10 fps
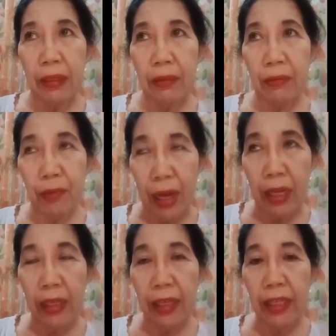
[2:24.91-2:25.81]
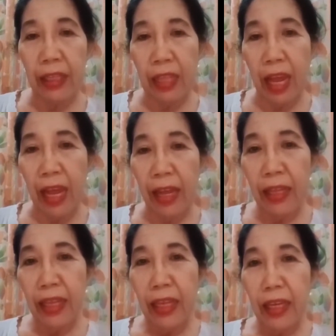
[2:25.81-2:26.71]
friend gid kita
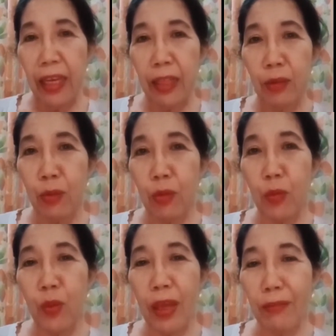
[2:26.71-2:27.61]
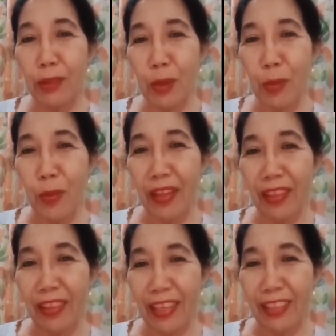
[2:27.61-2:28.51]
kay tungod we have so many
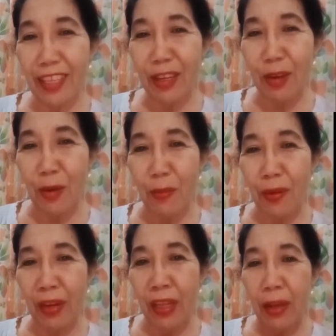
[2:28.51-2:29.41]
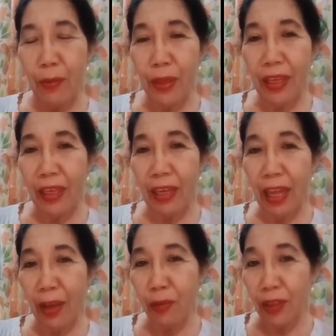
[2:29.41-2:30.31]
things in common. We can
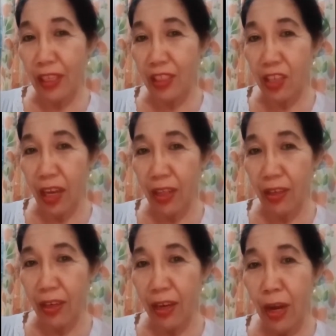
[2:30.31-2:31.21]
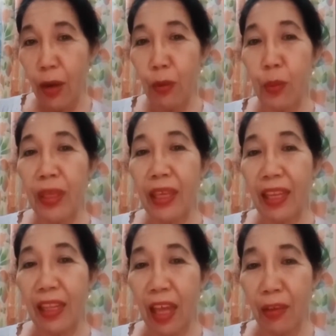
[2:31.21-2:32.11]
laugh at each other, we
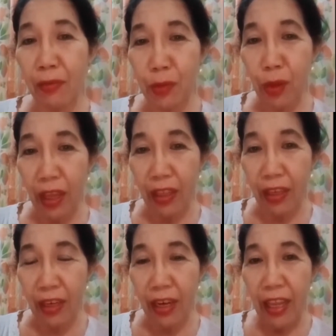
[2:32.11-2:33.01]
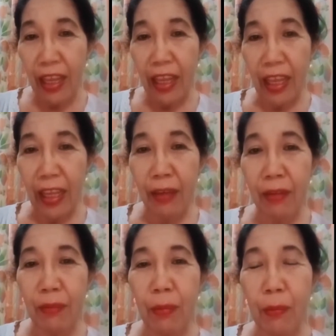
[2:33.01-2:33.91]
can laugh together,
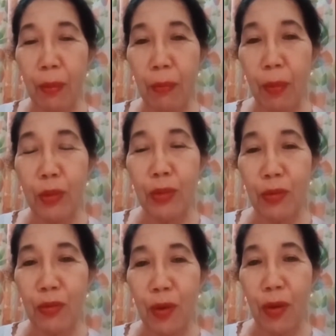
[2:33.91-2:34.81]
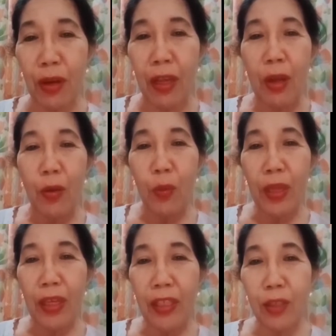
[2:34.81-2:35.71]
and most of all,
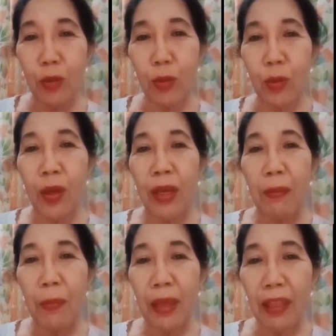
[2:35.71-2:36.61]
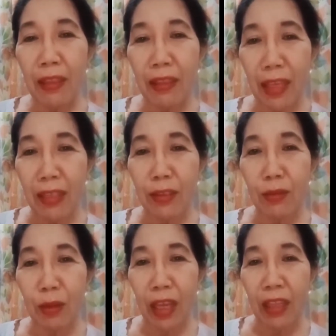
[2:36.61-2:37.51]
we can do many things
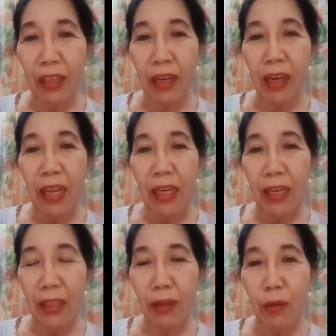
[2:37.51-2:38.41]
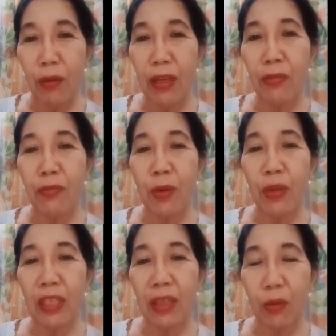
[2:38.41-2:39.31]
together, not only for
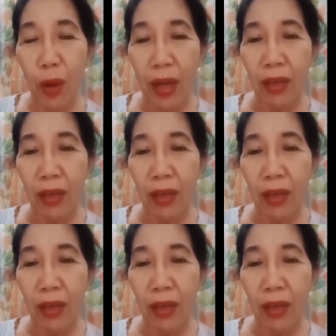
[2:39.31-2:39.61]
one